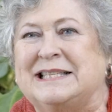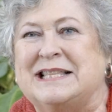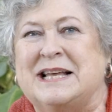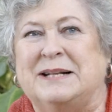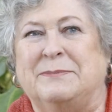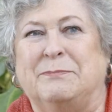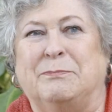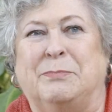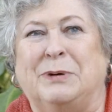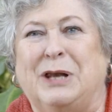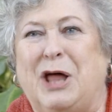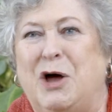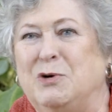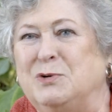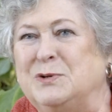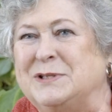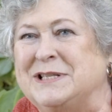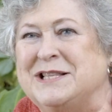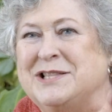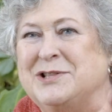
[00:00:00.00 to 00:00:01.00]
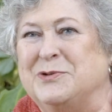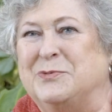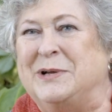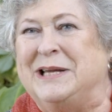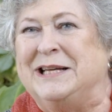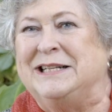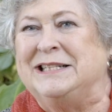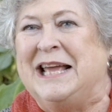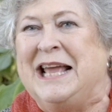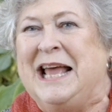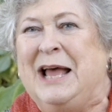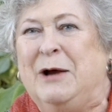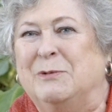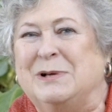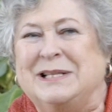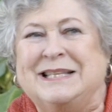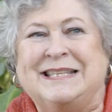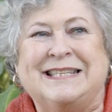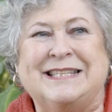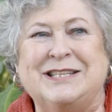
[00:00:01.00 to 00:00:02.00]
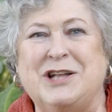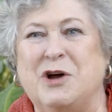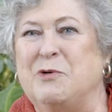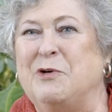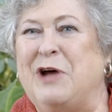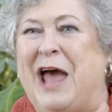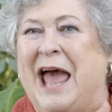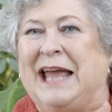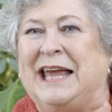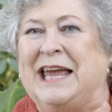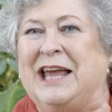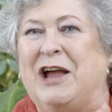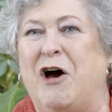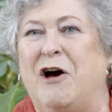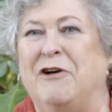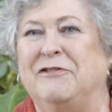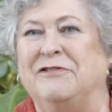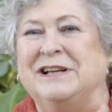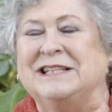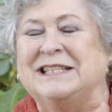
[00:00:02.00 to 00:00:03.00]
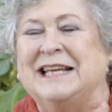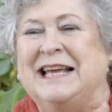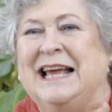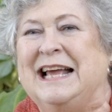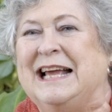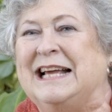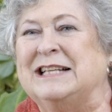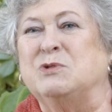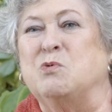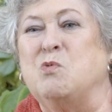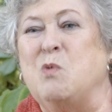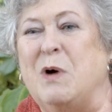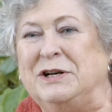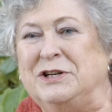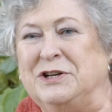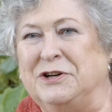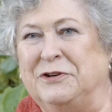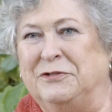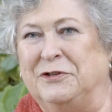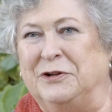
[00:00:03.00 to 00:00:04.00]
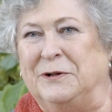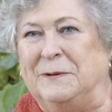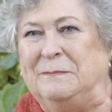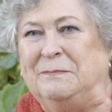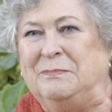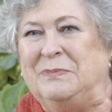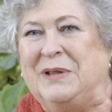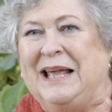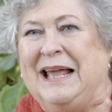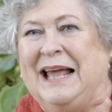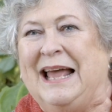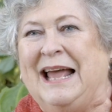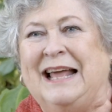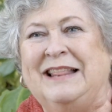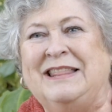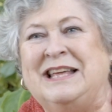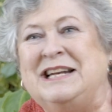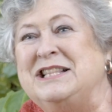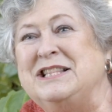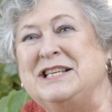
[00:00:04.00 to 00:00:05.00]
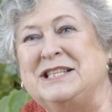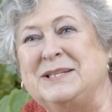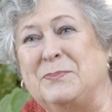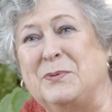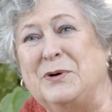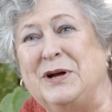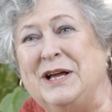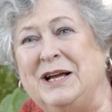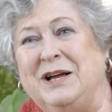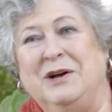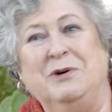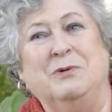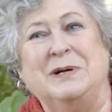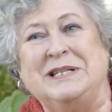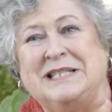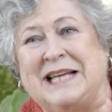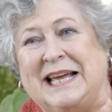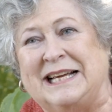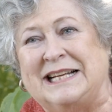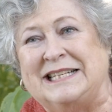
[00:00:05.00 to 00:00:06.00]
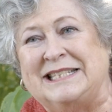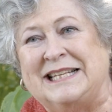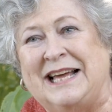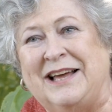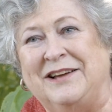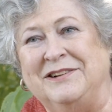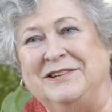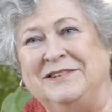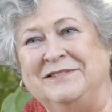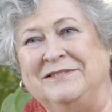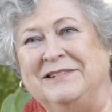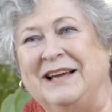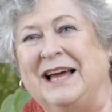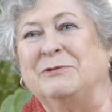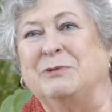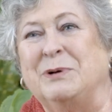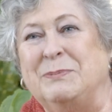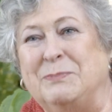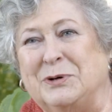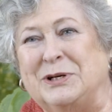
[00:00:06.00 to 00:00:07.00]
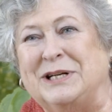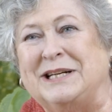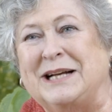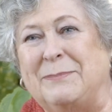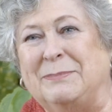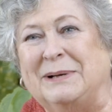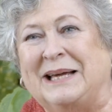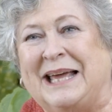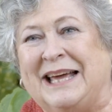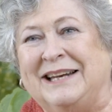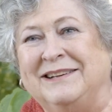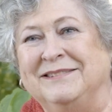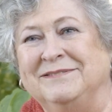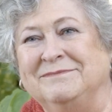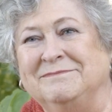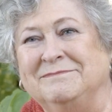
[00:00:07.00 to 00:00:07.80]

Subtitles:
that blows in the wind with snow hanging off it. It's wonderful. Then in the spring, we take it down and we put it up again.